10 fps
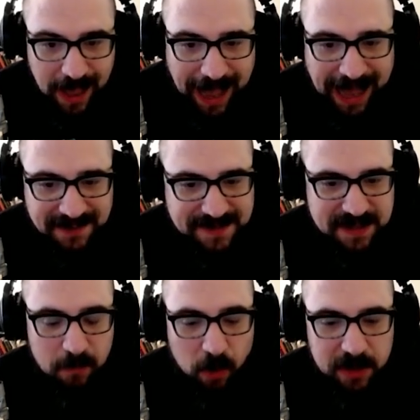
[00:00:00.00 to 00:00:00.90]

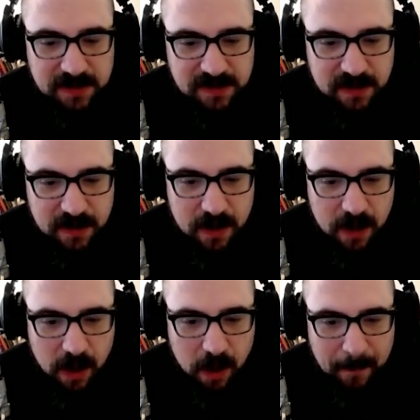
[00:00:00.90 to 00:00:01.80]
Anti-moist,
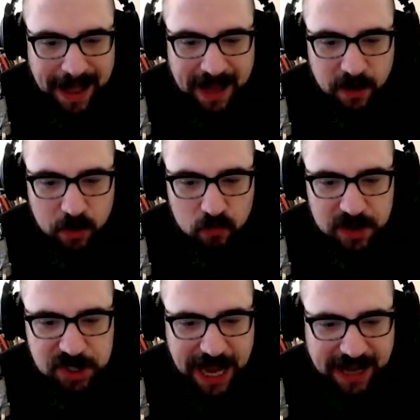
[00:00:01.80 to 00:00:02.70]
a man who
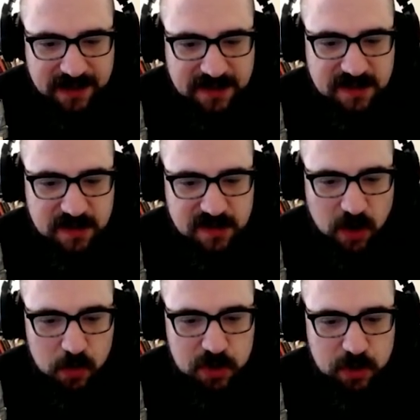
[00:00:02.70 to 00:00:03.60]
rejects
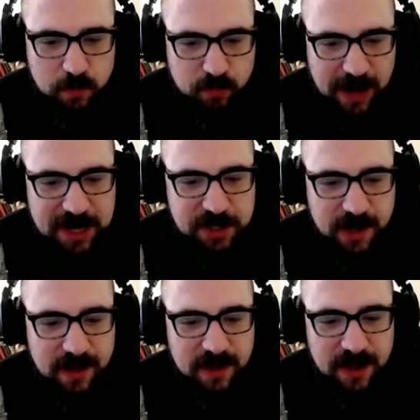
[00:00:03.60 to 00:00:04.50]
social
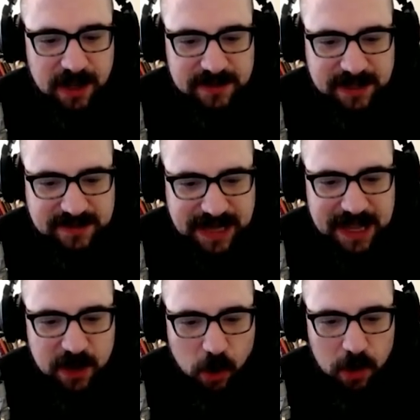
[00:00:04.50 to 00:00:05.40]
pressure to
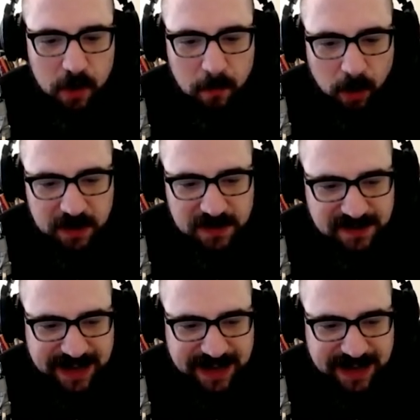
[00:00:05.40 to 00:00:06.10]
take on moist